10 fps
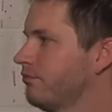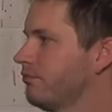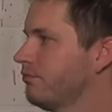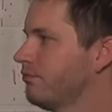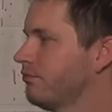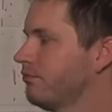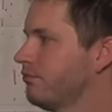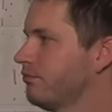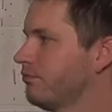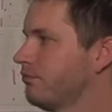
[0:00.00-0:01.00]

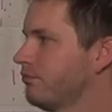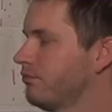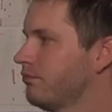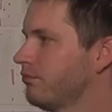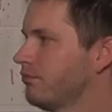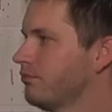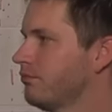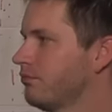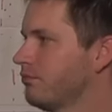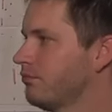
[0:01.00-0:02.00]

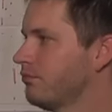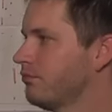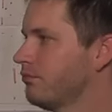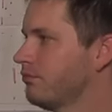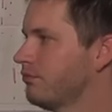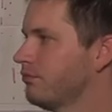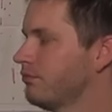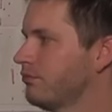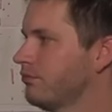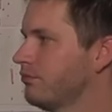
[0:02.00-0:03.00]

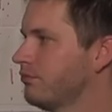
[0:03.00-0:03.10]
This person isn't speaking.